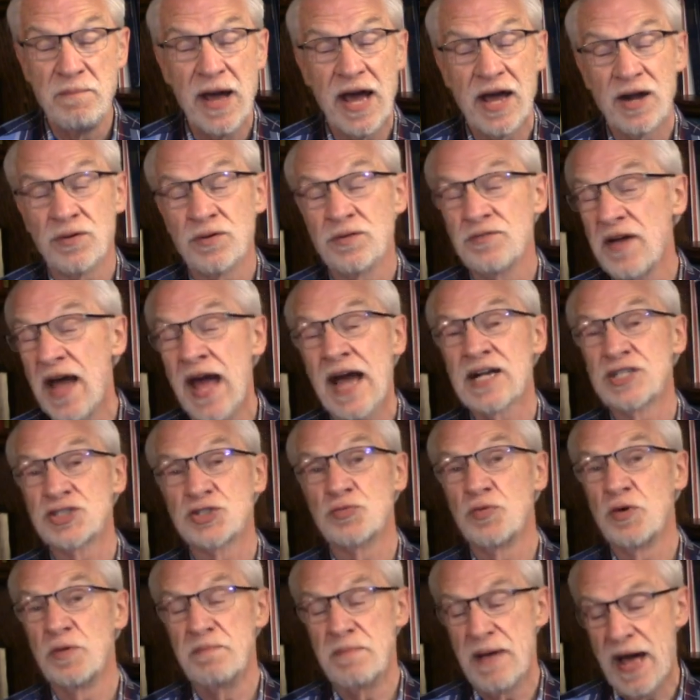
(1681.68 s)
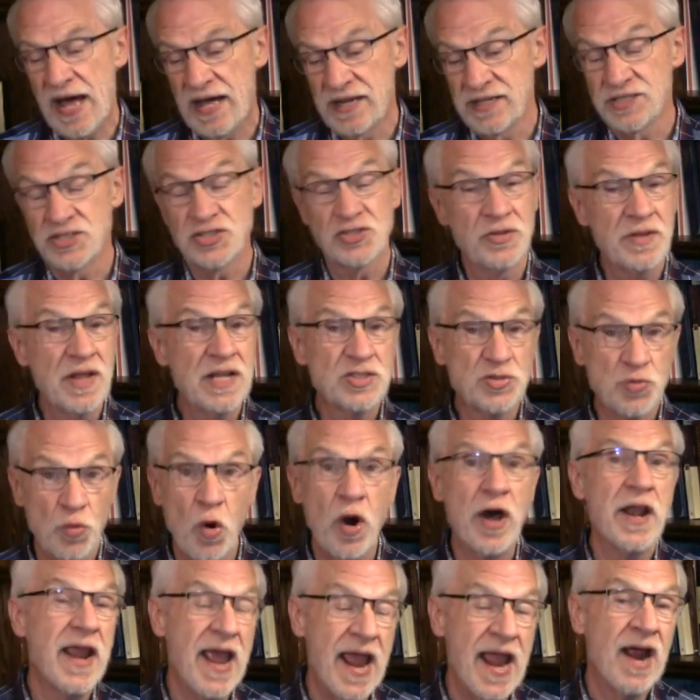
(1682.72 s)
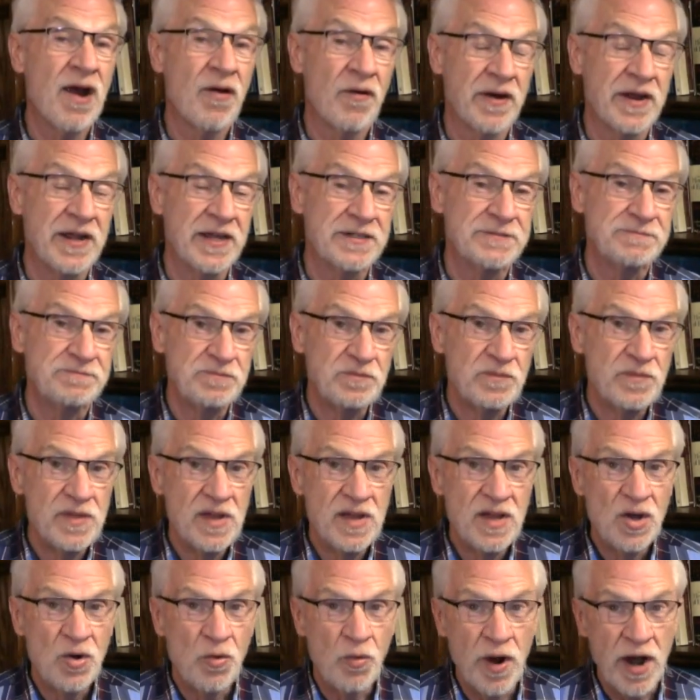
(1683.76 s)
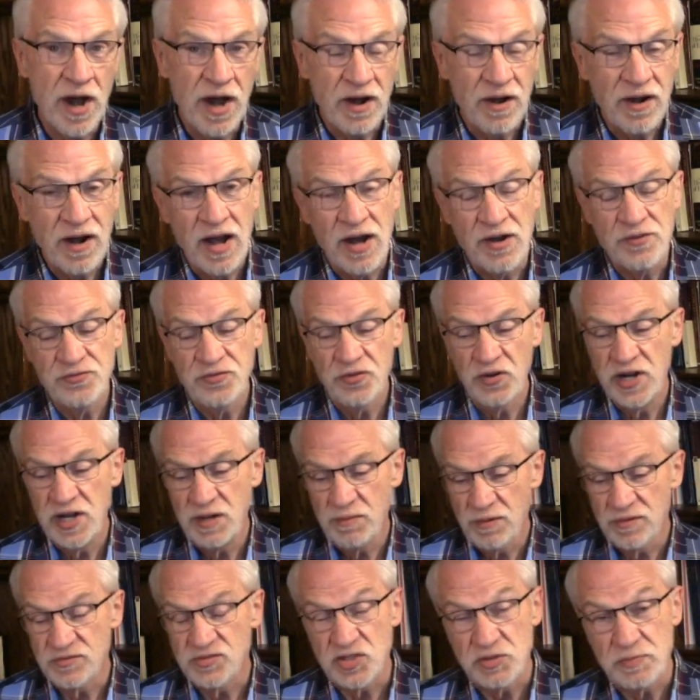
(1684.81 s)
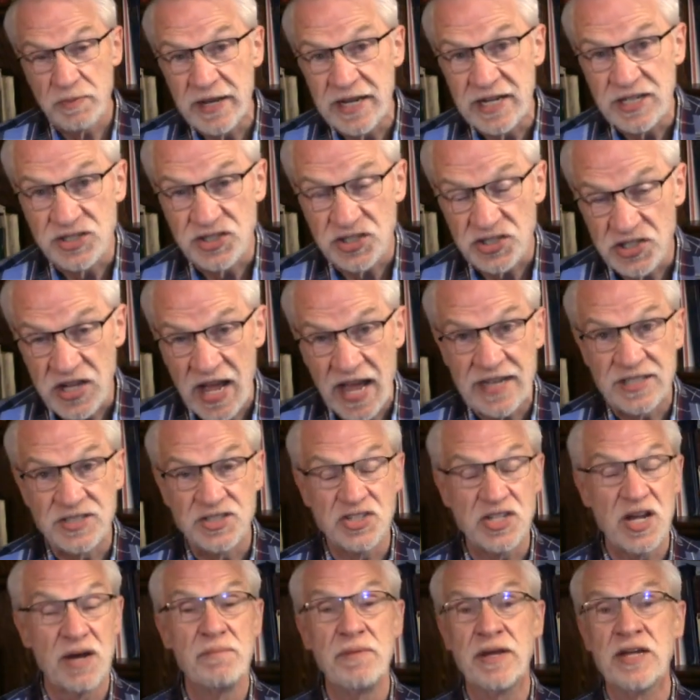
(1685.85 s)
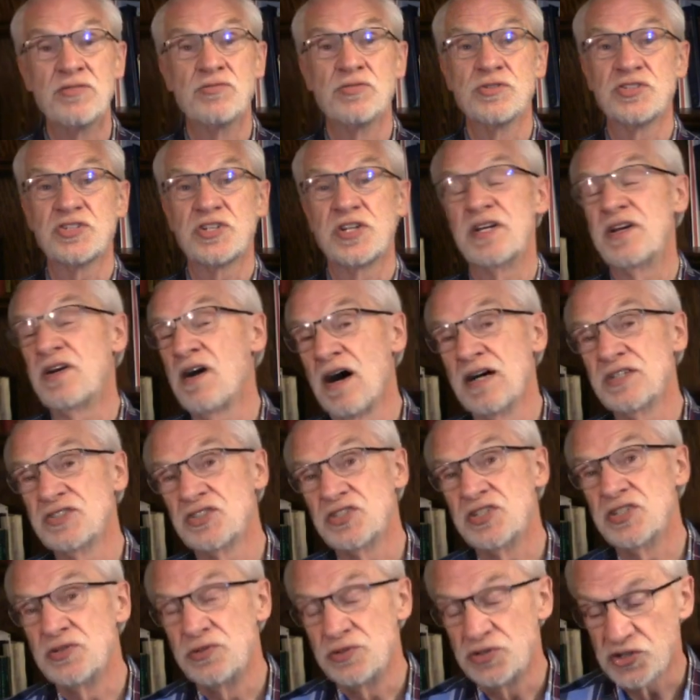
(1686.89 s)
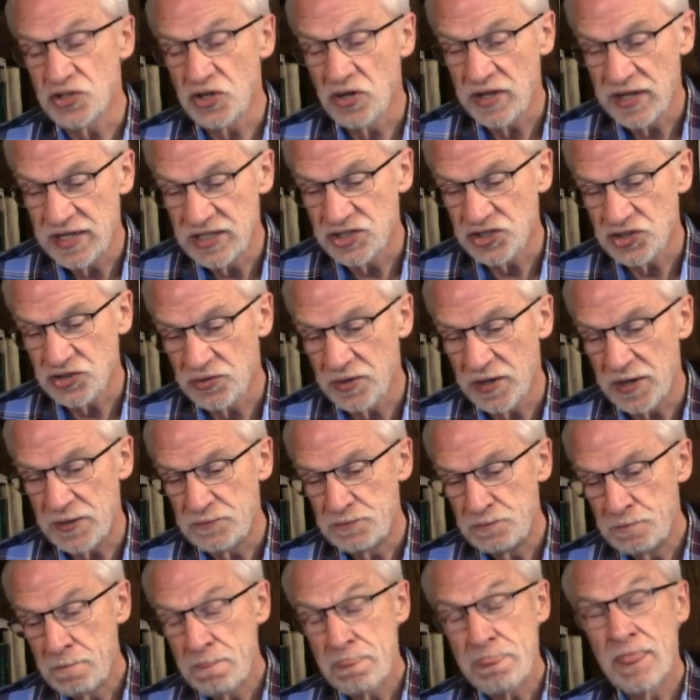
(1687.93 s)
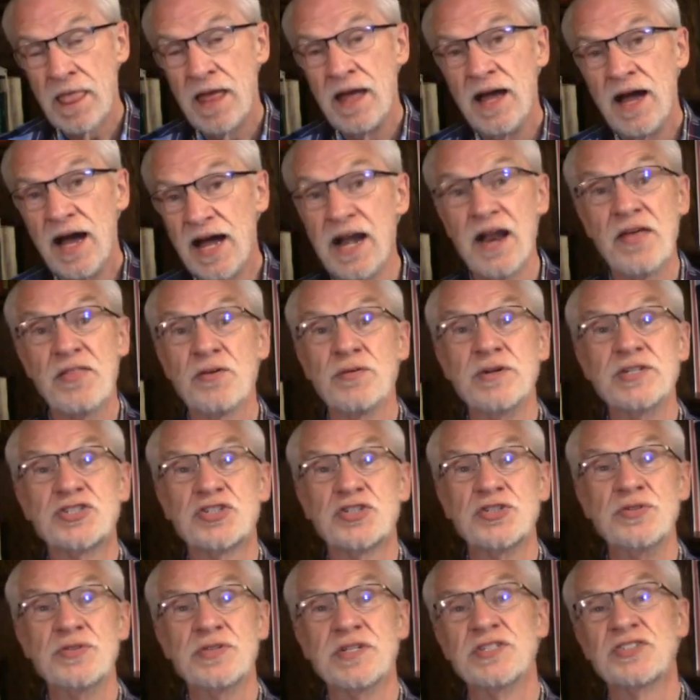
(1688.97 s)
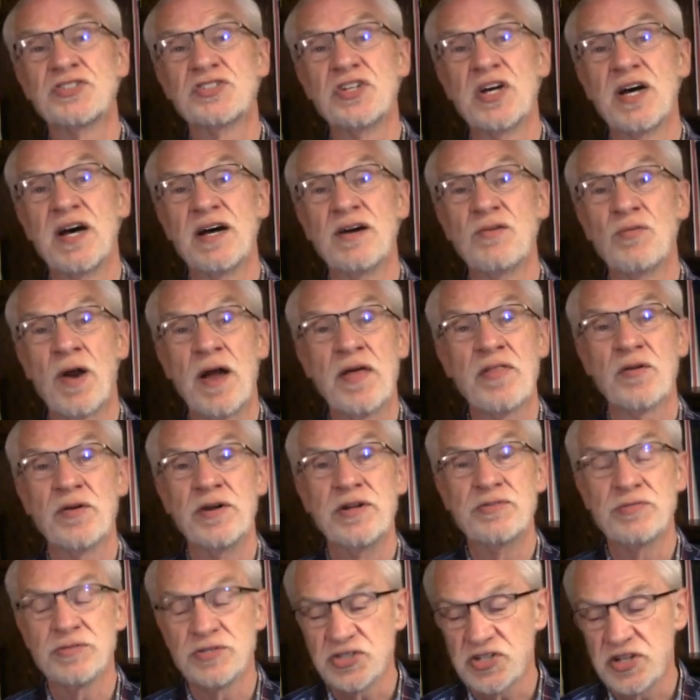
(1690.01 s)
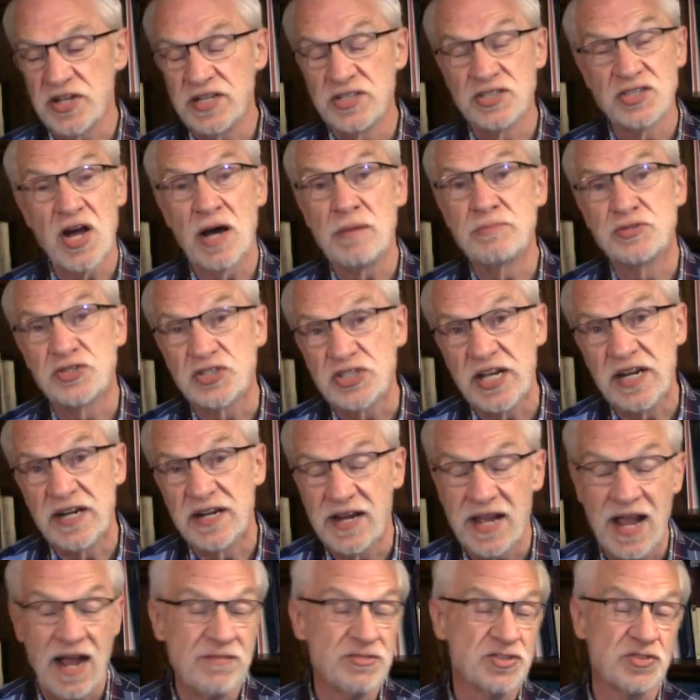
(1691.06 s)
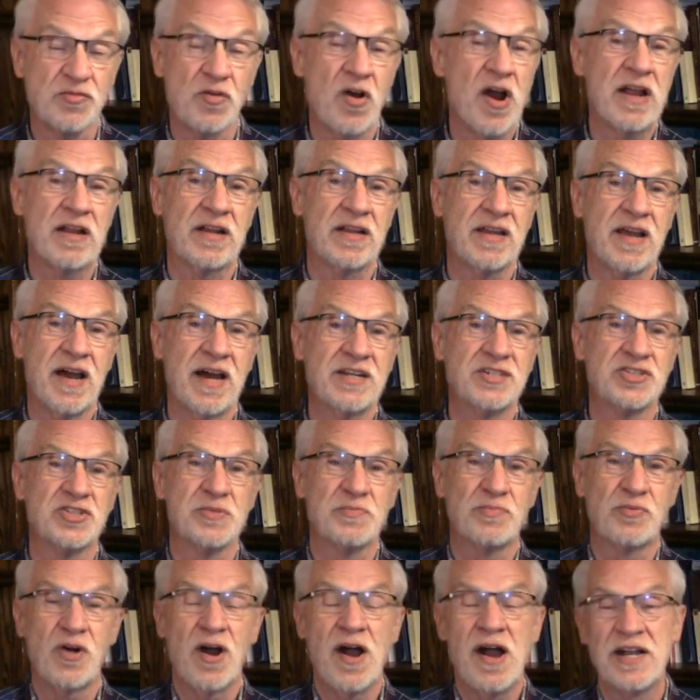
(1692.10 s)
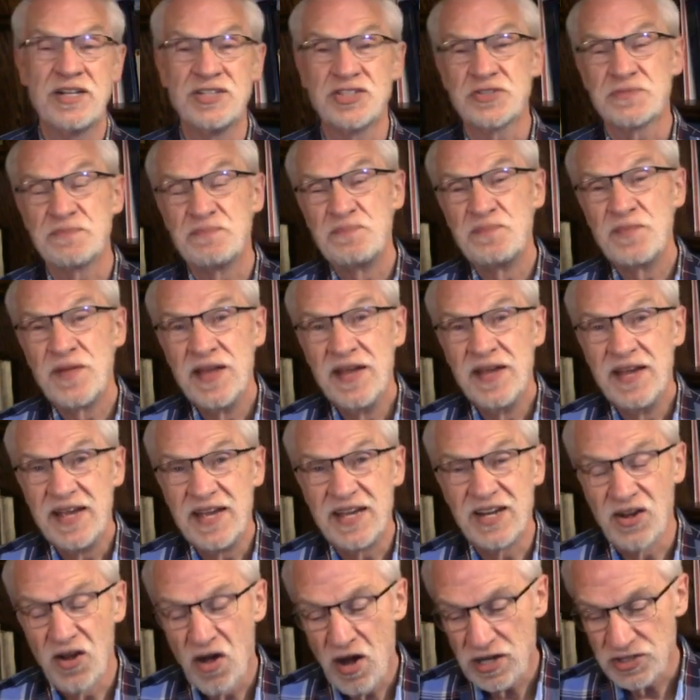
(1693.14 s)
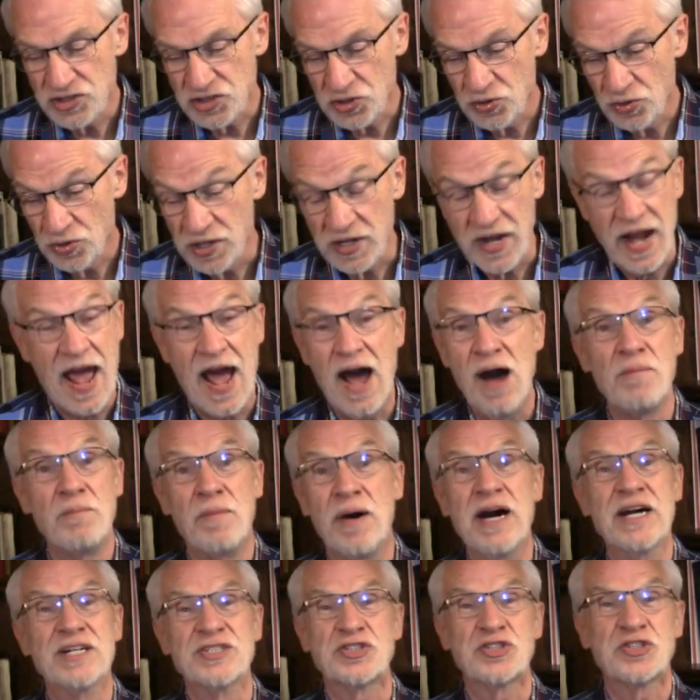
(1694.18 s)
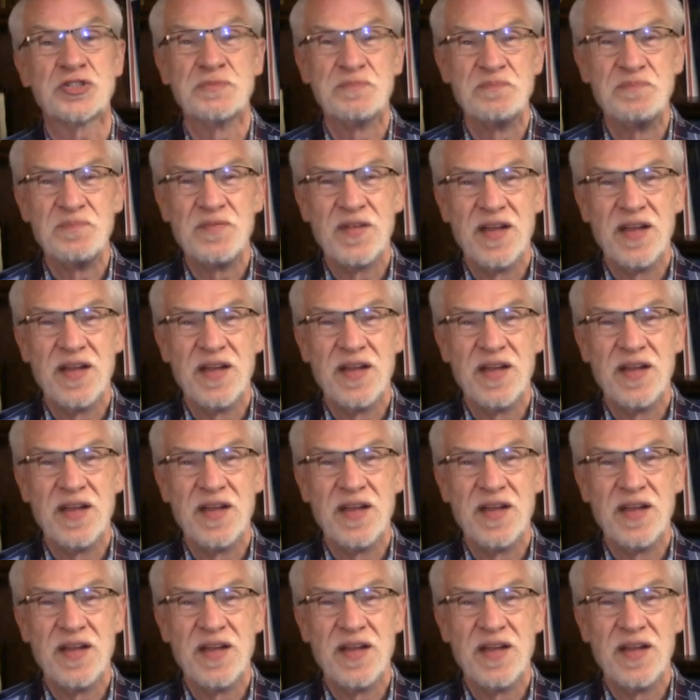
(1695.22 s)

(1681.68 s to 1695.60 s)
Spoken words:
matter of actual malice. So that's one area where freedom of speech has had some interesting constitutional history. Another issue that's rather interesting is obscenity. I was frankly kind of surprised in law school at how much